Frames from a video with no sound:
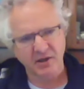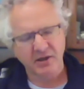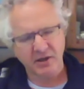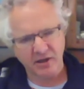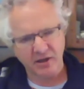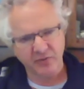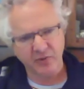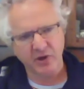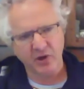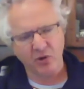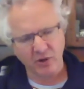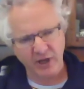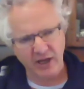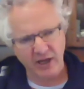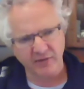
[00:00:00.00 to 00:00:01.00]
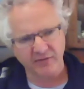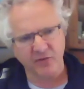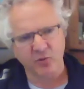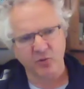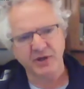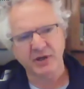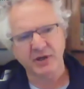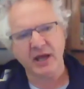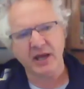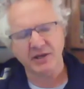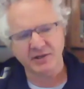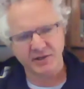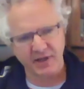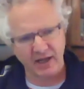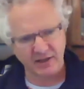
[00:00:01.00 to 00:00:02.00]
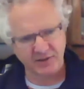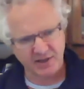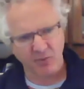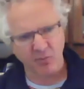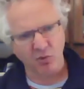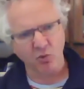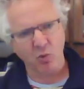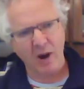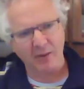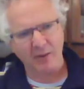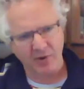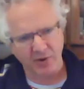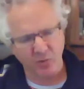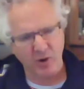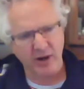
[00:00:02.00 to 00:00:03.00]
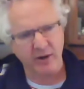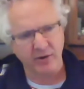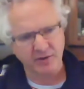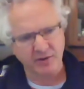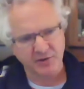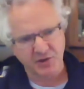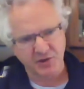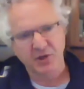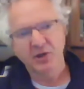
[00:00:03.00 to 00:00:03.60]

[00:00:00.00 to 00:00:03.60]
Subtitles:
if we're not careful, we can get into that double whammy, whereas